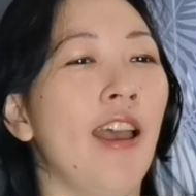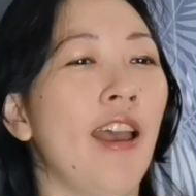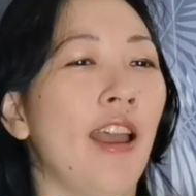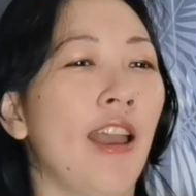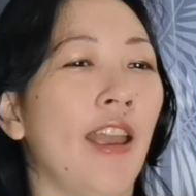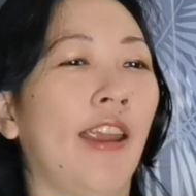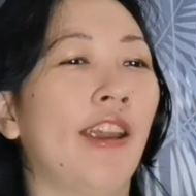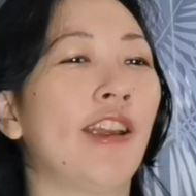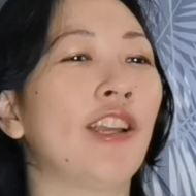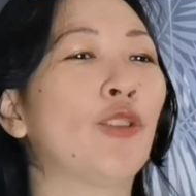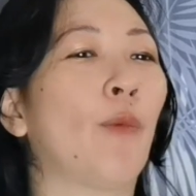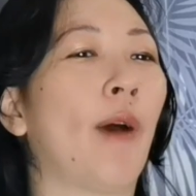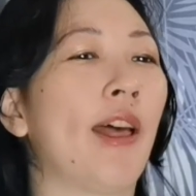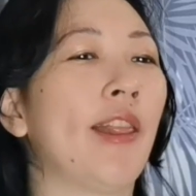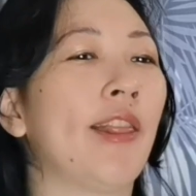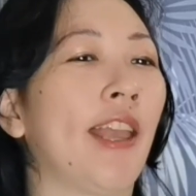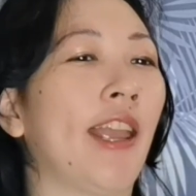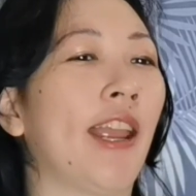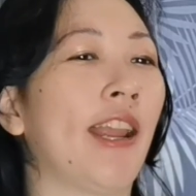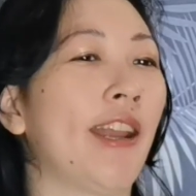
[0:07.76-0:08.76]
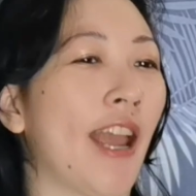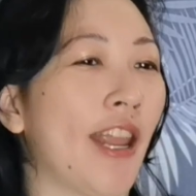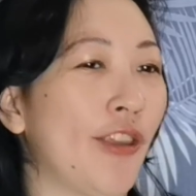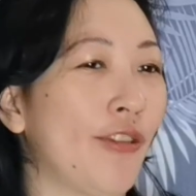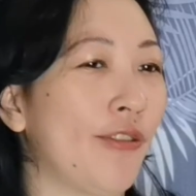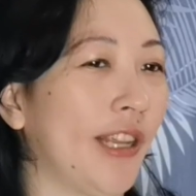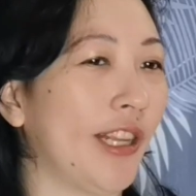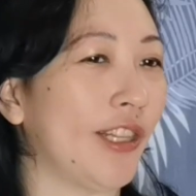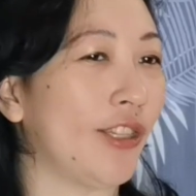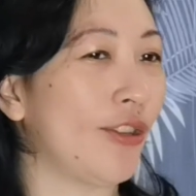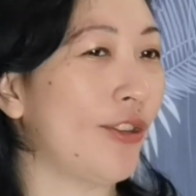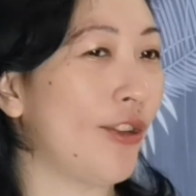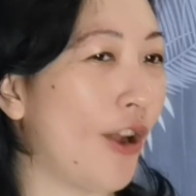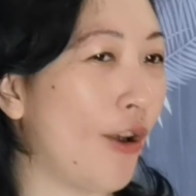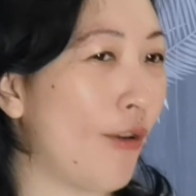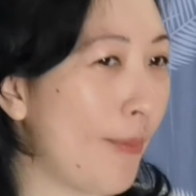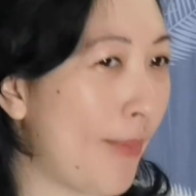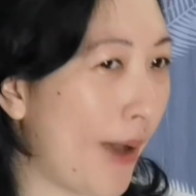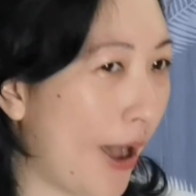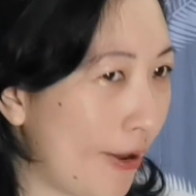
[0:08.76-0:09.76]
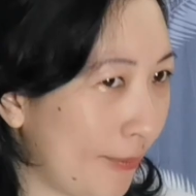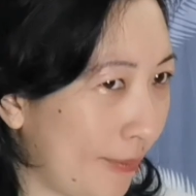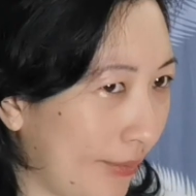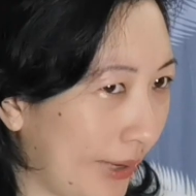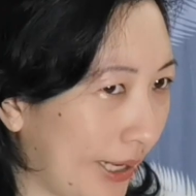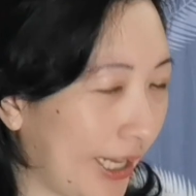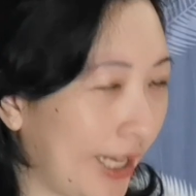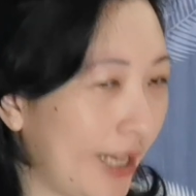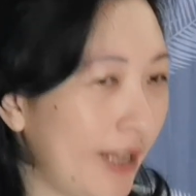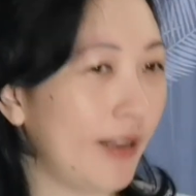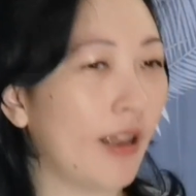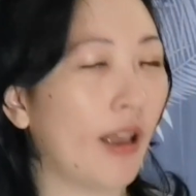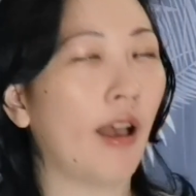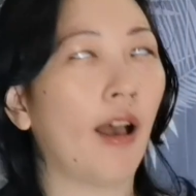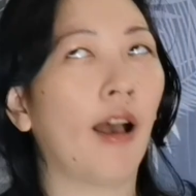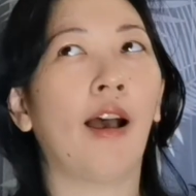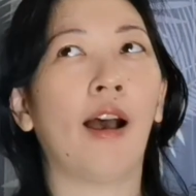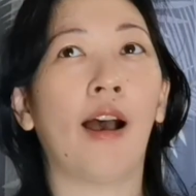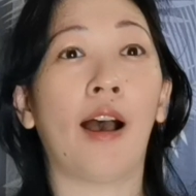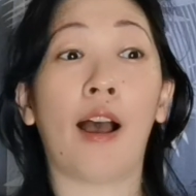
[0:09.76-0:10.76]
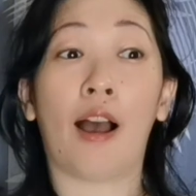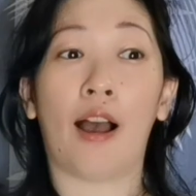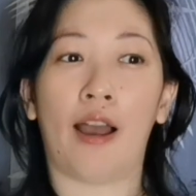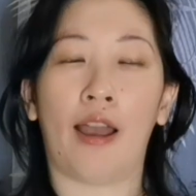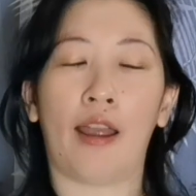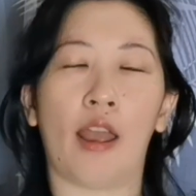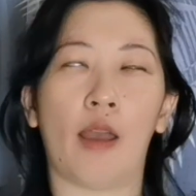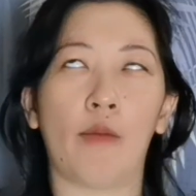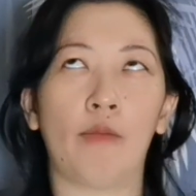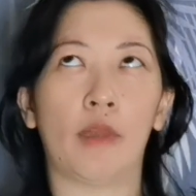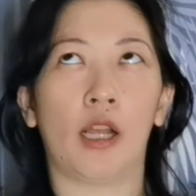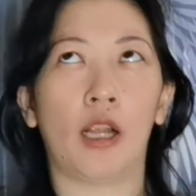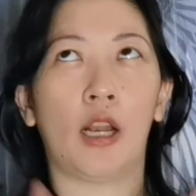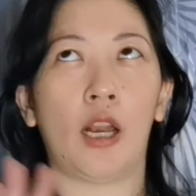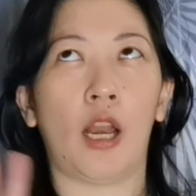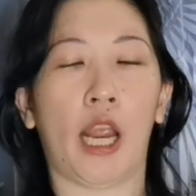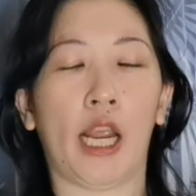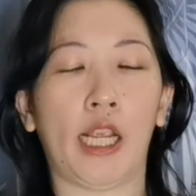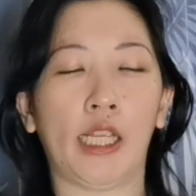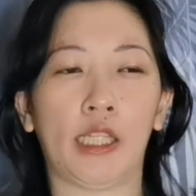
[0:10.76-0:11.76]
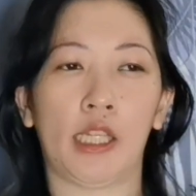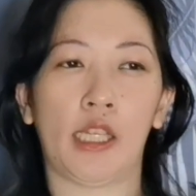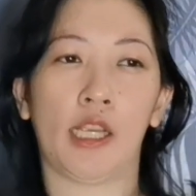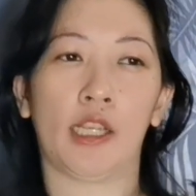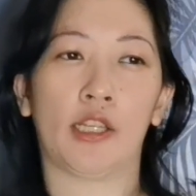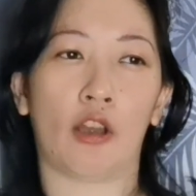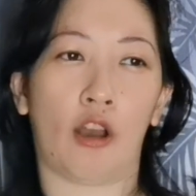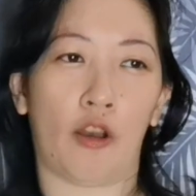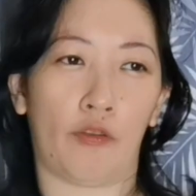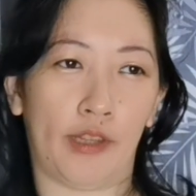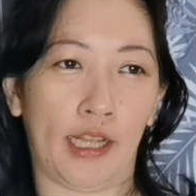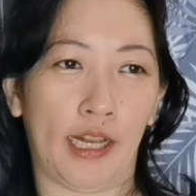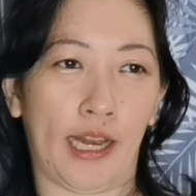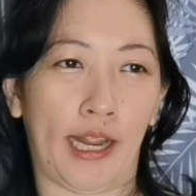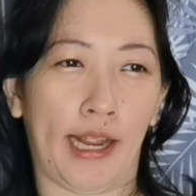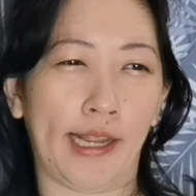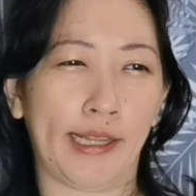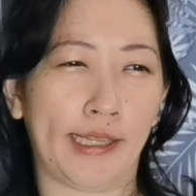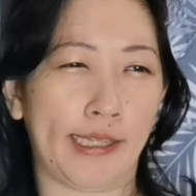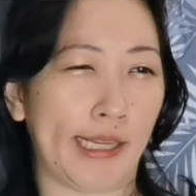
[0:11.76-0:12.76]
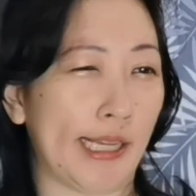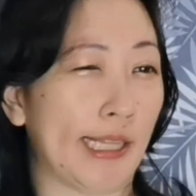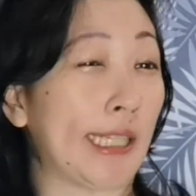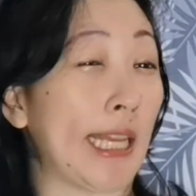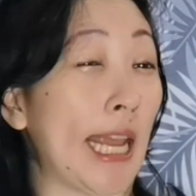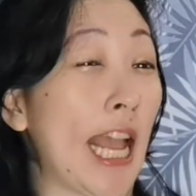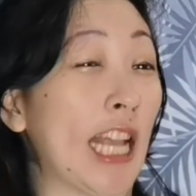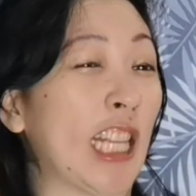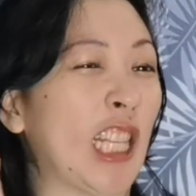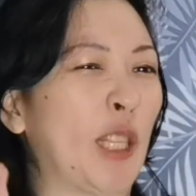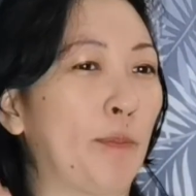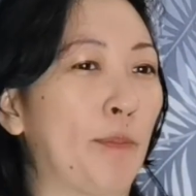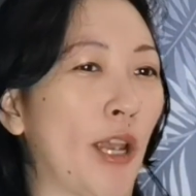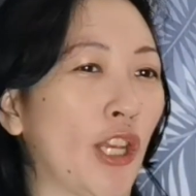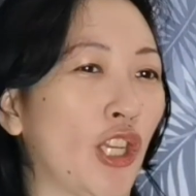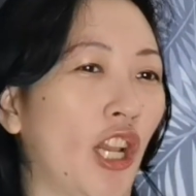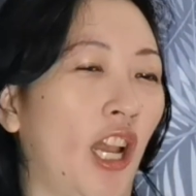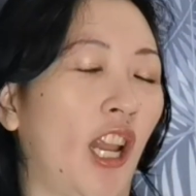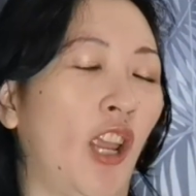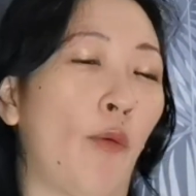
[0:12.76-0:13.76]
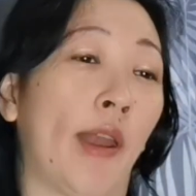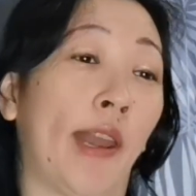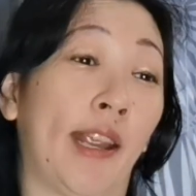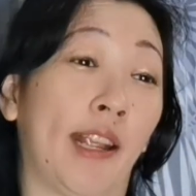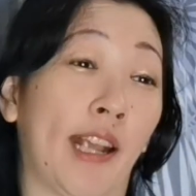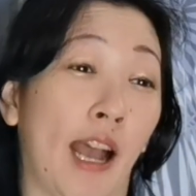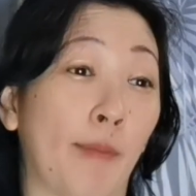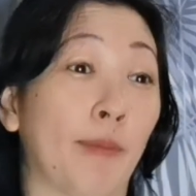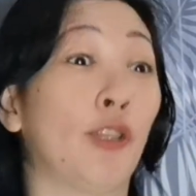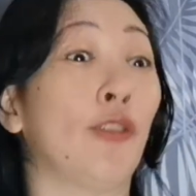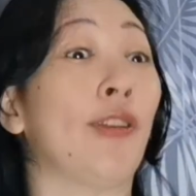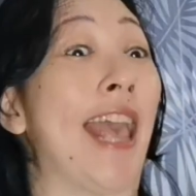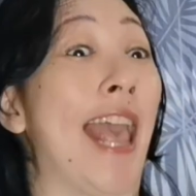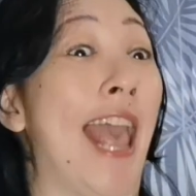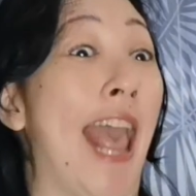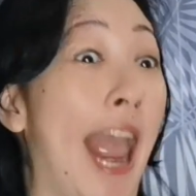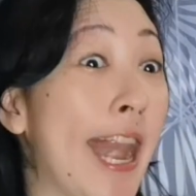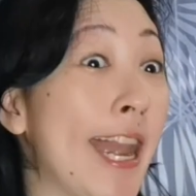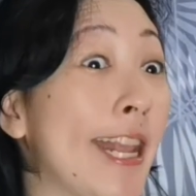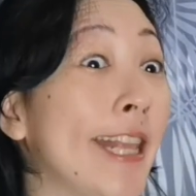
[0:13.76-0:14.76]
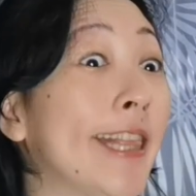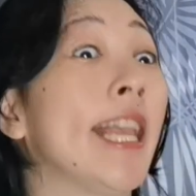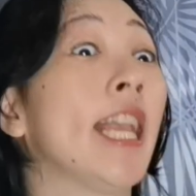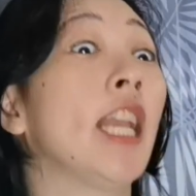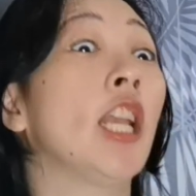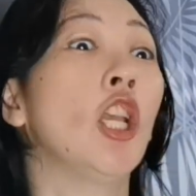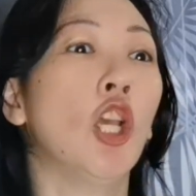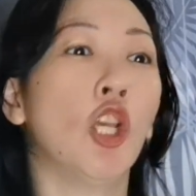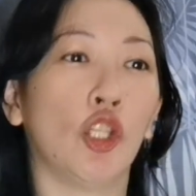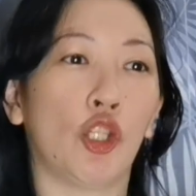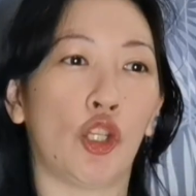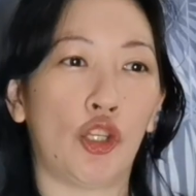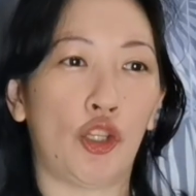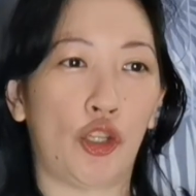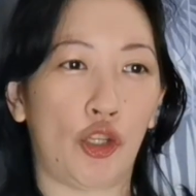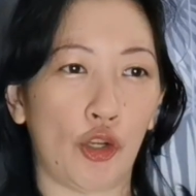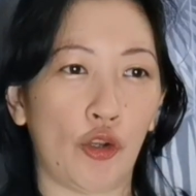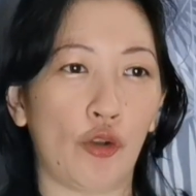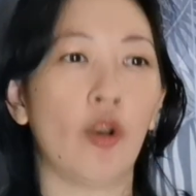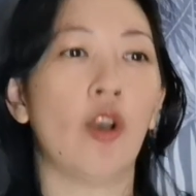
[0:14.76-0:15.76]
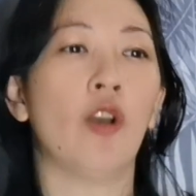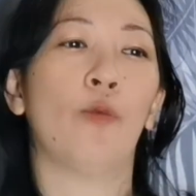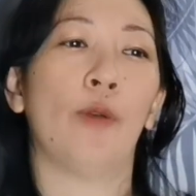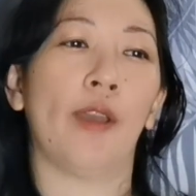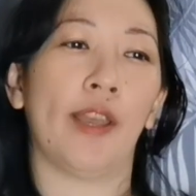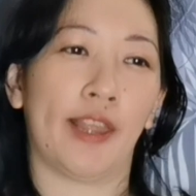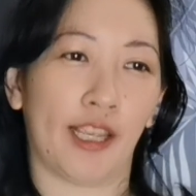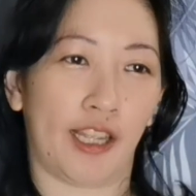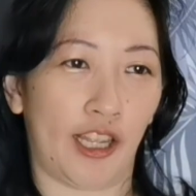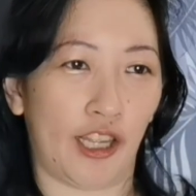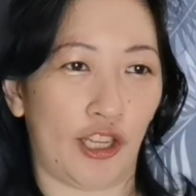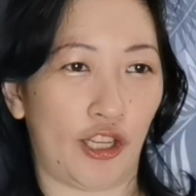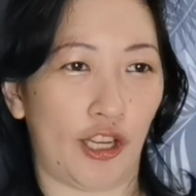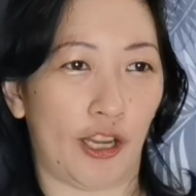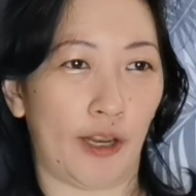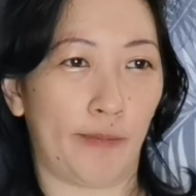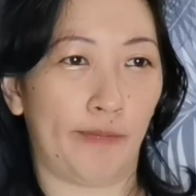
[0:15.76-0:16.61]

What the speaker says: Here's one thing that you need to know about me. I am the laziest of the laziest, especially when it comes to anything to do with the kitchen.